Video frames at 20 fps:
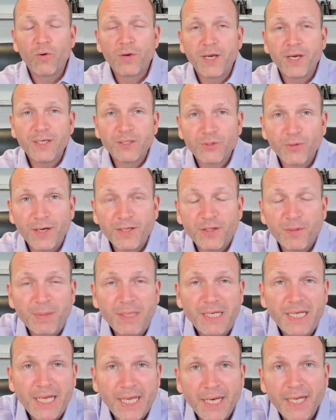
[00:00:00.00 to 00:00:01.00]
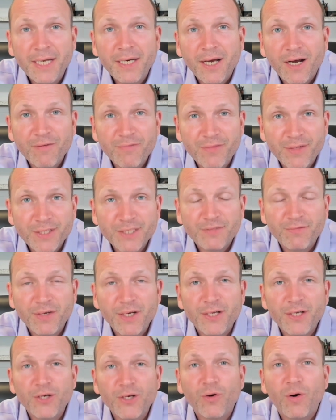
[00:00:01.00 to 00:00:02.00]
Okay, so at the beginning of this
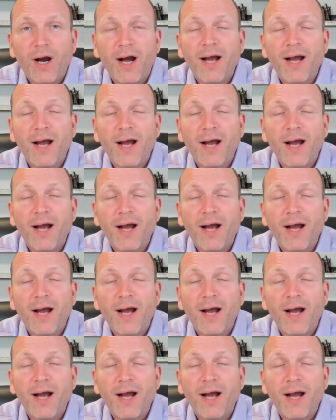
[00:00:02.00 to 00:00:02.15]
video,